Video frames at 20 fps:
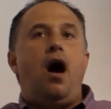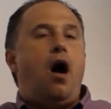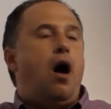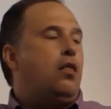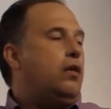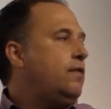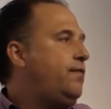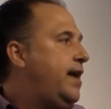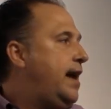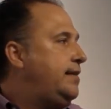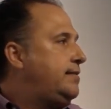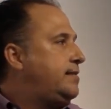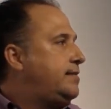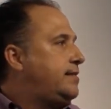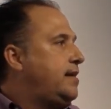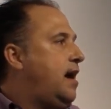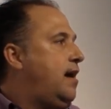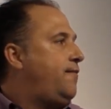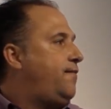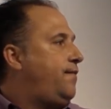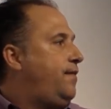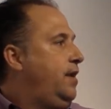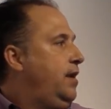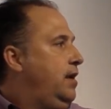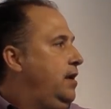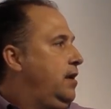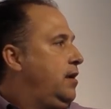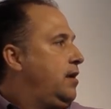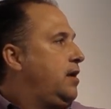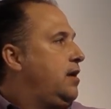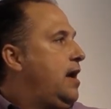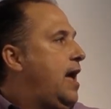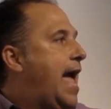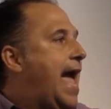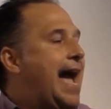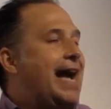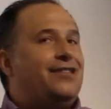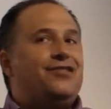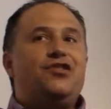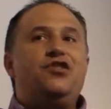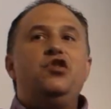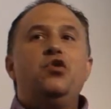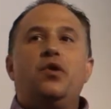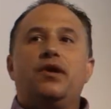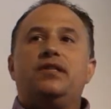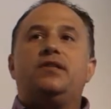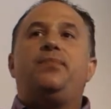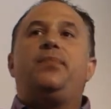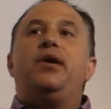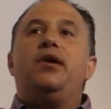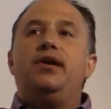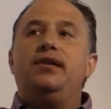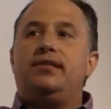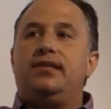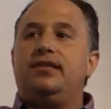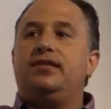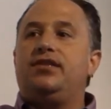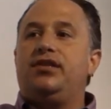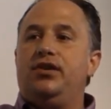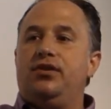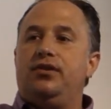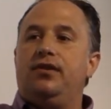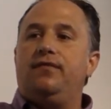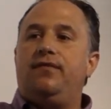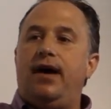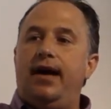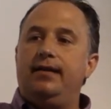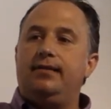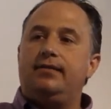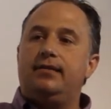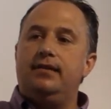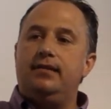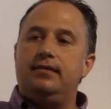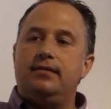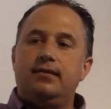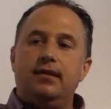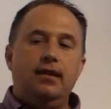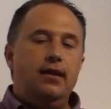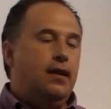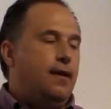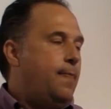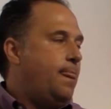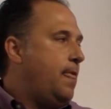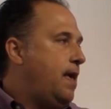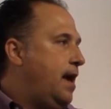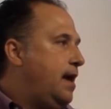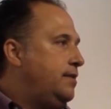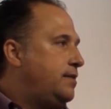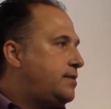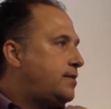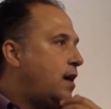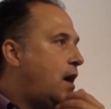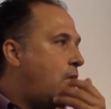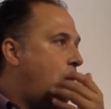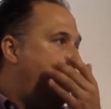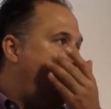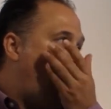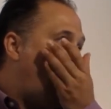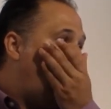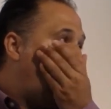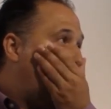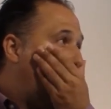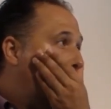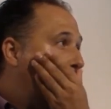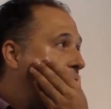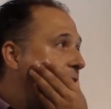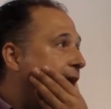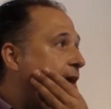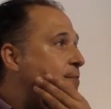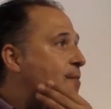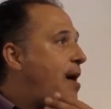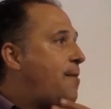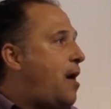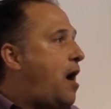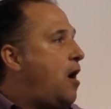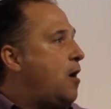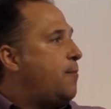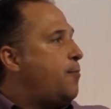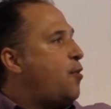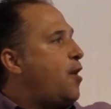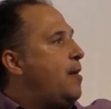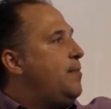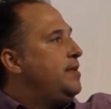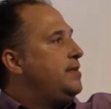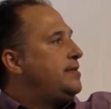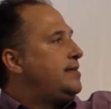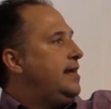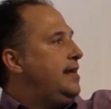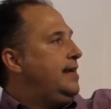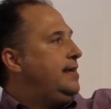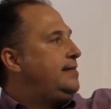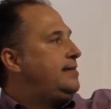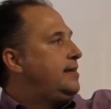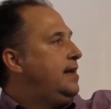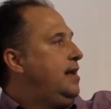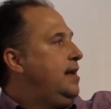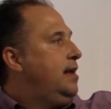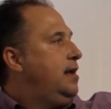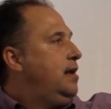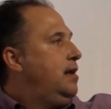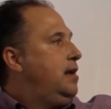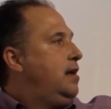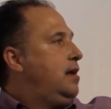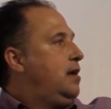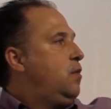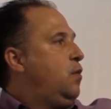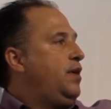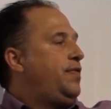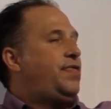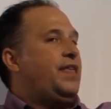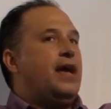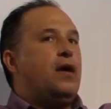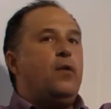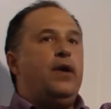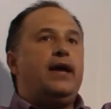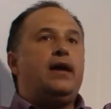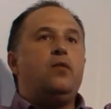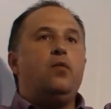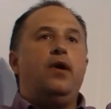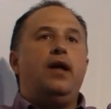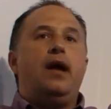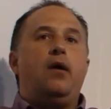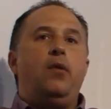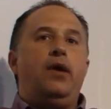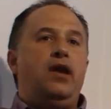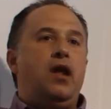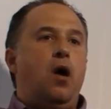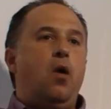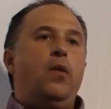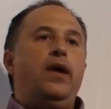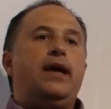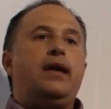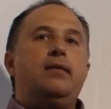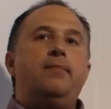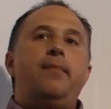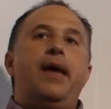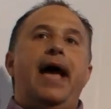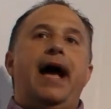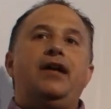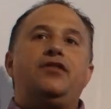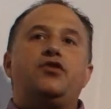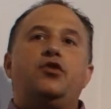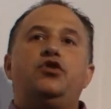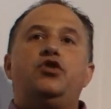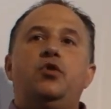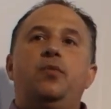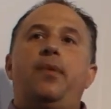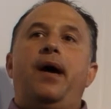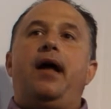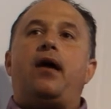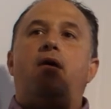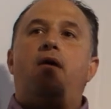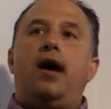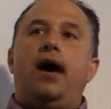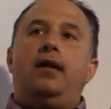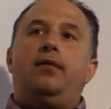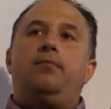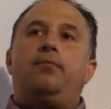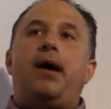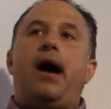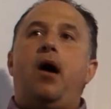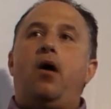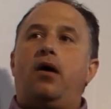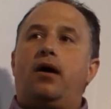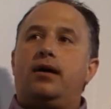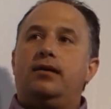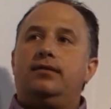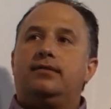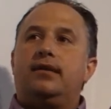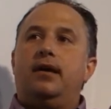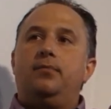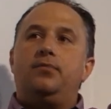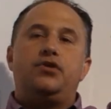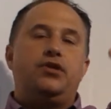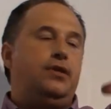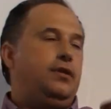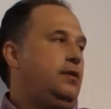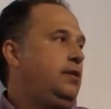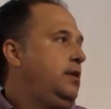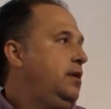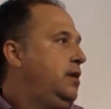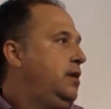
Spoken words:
All of that stuff adds new experiences to your devices. And so, again, our premise is we think we can win it. We know we can match or do better on power consumption.